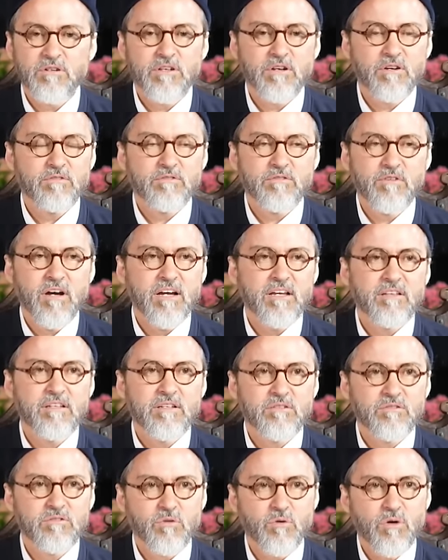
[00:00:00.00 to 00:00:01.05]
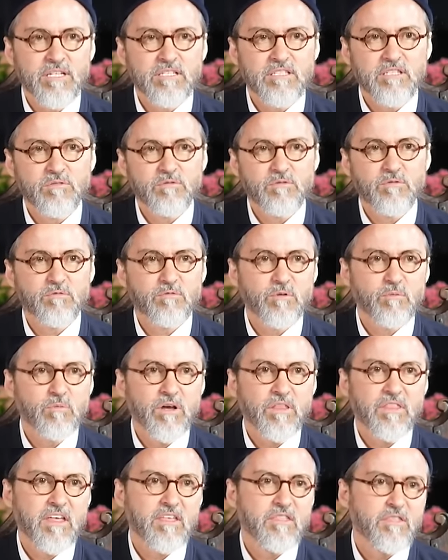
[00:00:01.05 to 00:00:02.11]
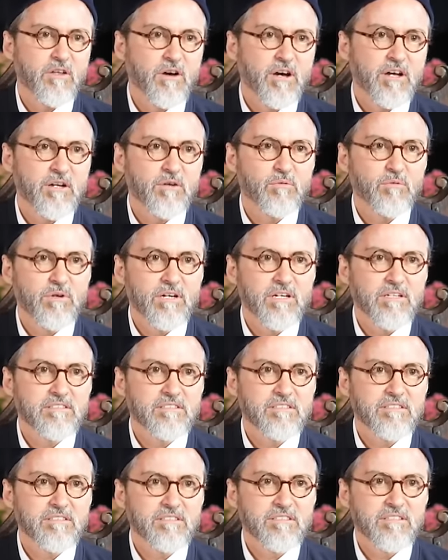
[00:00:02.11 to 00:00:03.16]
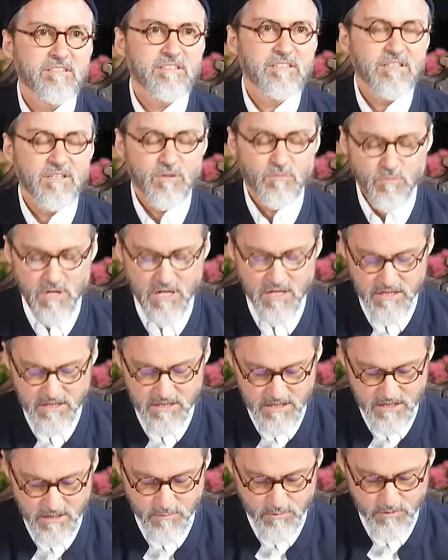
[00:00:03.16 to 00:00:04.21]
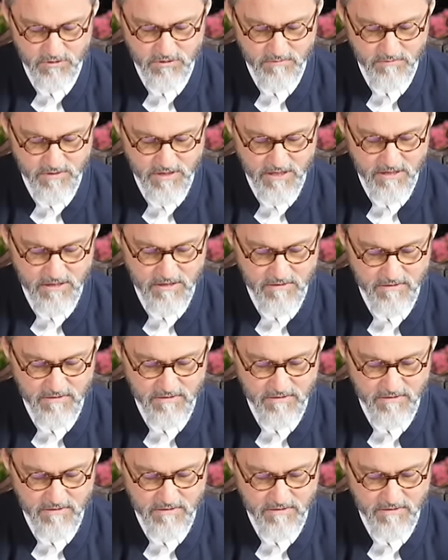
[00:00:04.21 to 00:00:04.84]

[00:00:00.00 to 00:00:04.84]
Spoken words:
they'll find that it was quite different from what they thought it was. There are many examples of that.